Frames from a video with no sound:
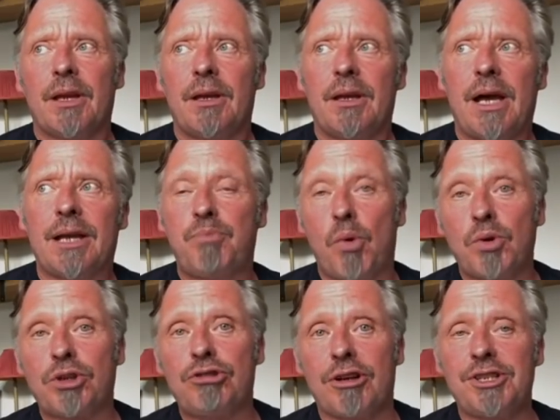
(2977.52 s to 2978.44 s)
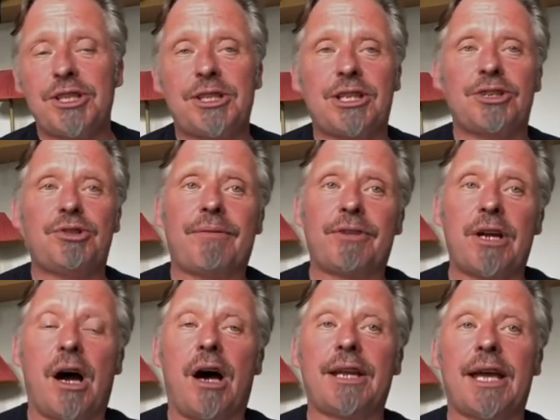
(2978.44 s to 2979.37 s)
And border crossings, because you have
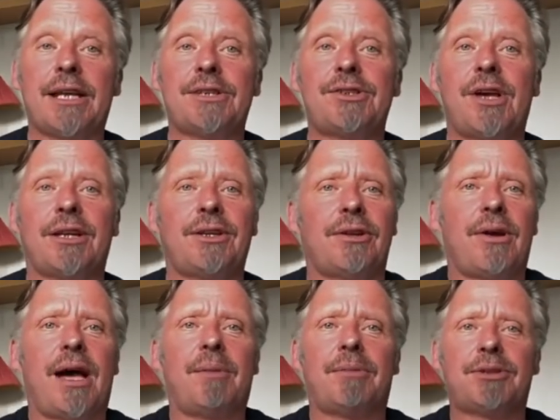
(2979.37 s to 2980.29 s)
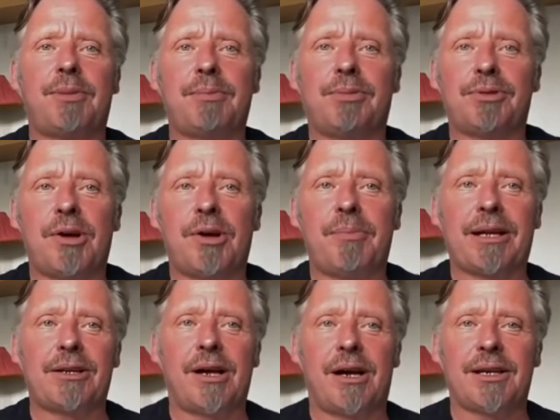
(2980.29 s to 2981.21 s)
carnets. I don't know how much people know
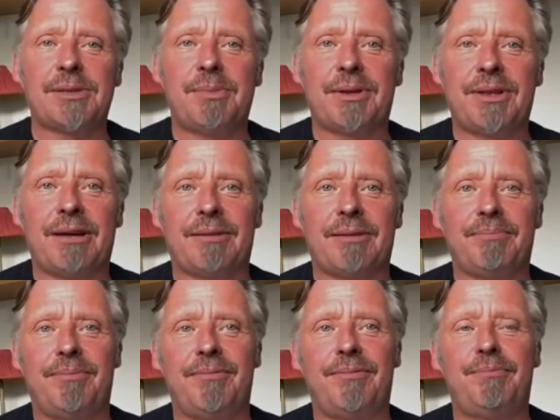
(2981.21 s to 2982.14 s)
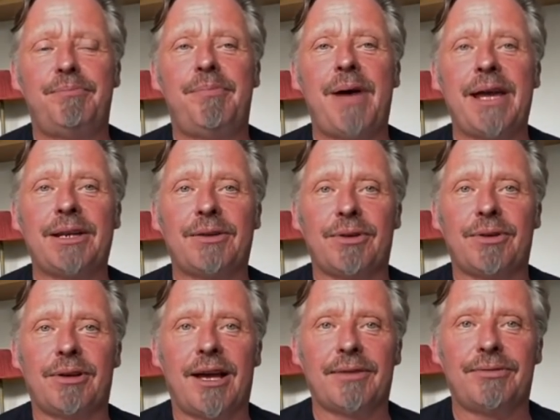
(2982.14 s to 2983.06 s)
about carnets, but they're a bane of
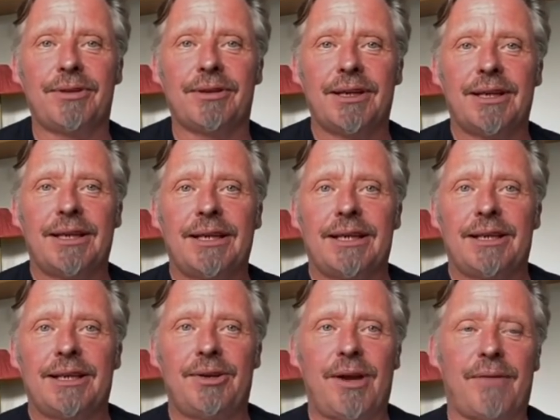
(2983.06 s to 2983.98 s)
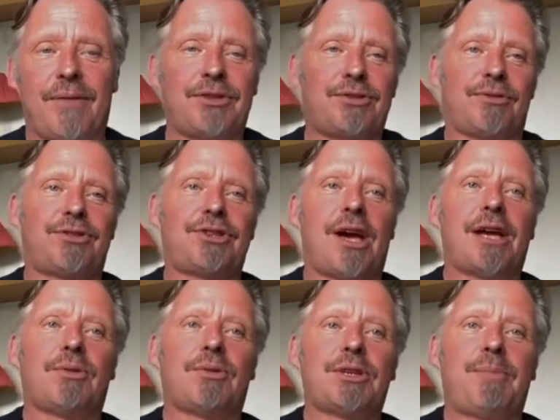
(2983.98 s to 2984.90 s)
your life. You have to sort of
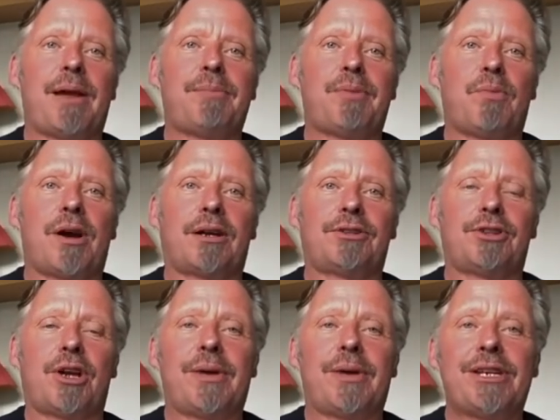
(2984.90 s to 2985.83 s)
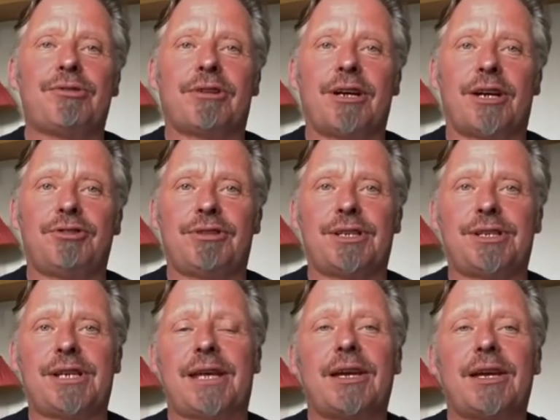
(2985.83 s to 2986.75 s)
sign all this paperwork to go into a country to
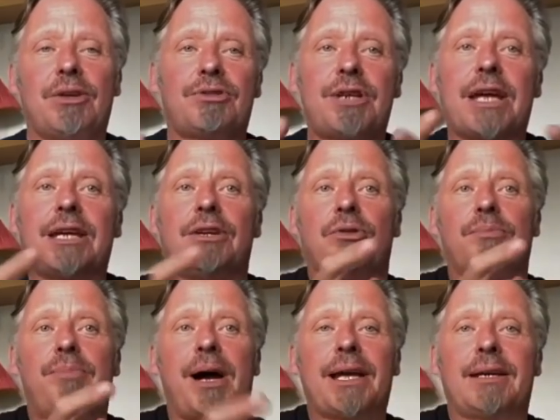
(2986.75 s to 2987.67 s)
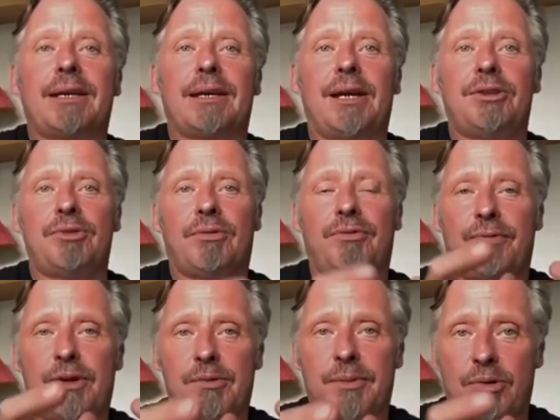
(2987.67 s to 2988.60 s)
say that you're taking your bike and your
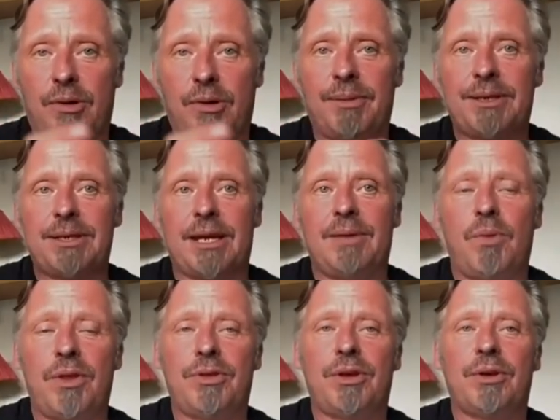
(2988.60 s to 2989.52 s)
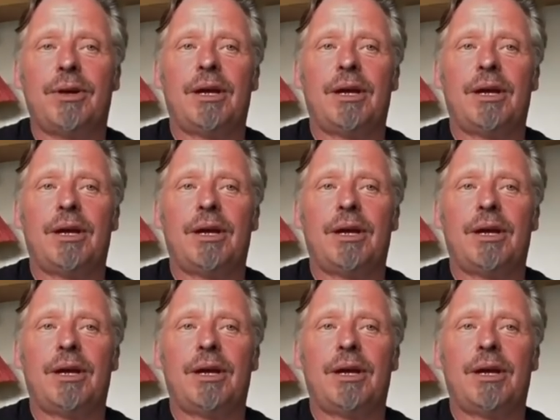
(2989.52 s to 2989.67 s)
film equipment in with you,